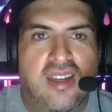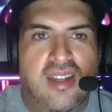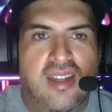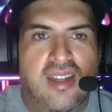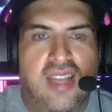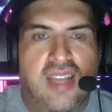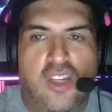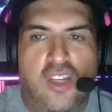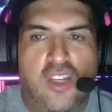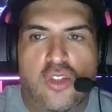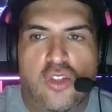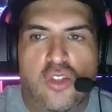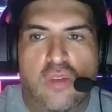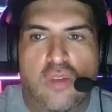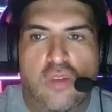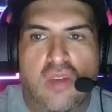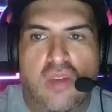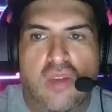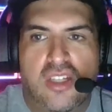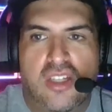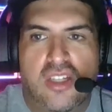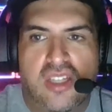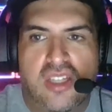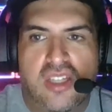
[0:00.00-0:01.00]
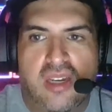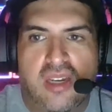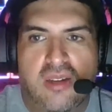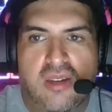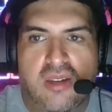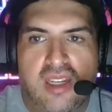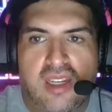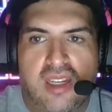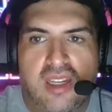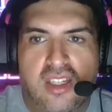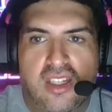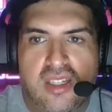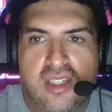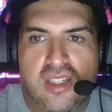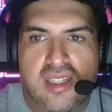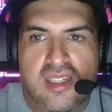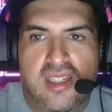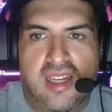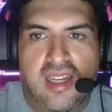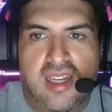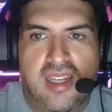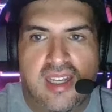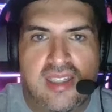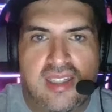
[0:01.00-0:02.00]
Thank you so much, Terry. Good
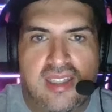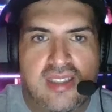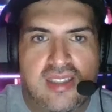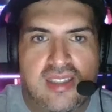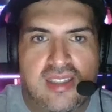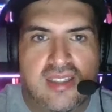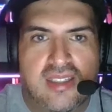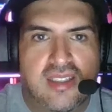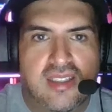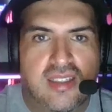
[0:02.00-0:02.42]
night.